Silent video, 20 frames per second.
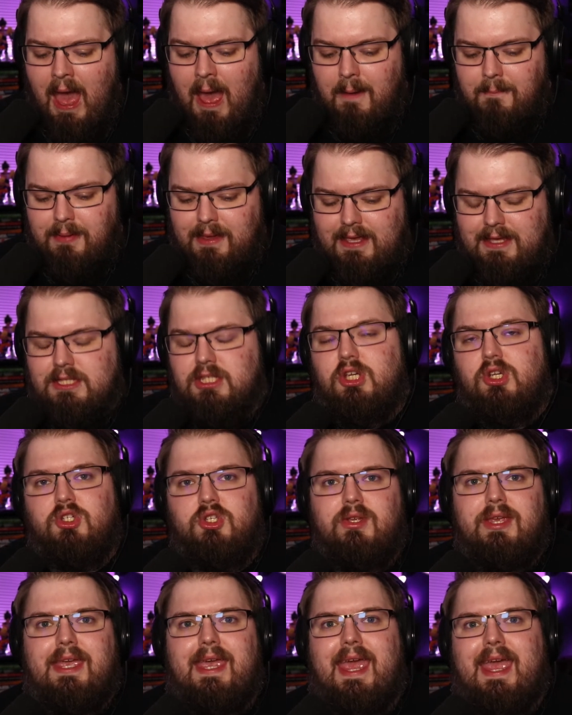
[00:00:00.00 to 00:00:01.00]
because
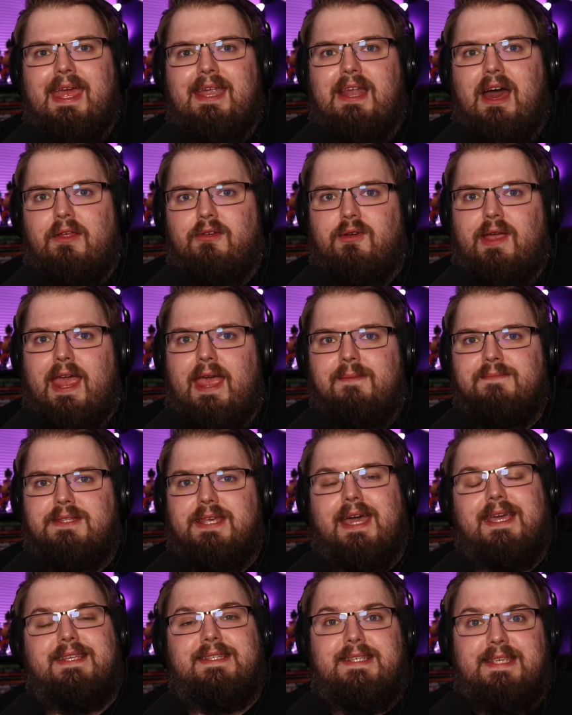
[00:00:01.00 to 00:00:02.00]
usually in other games
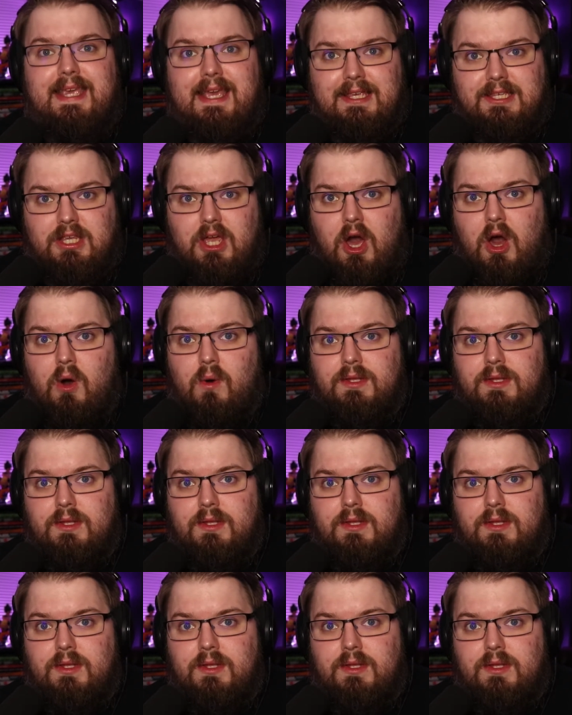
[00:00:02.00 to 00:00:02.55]
like CSGO